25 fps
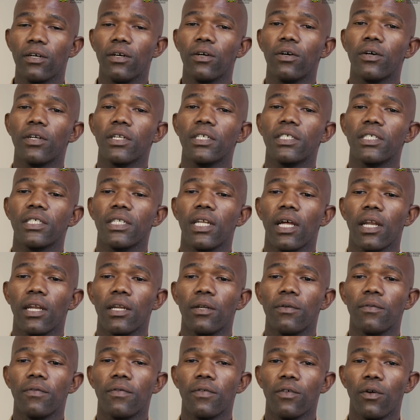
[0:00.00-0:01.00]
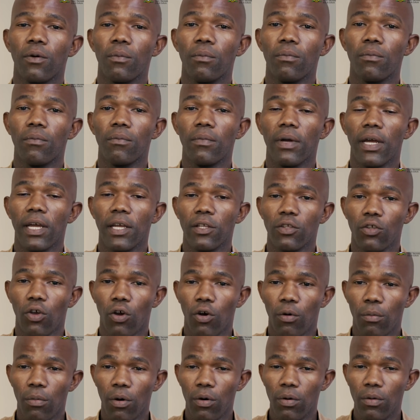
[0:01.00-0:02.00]
originally from
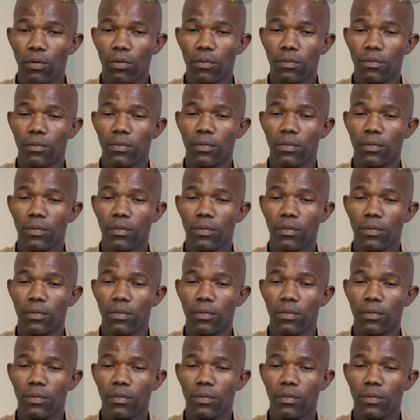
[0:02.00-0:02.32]
Ngobo.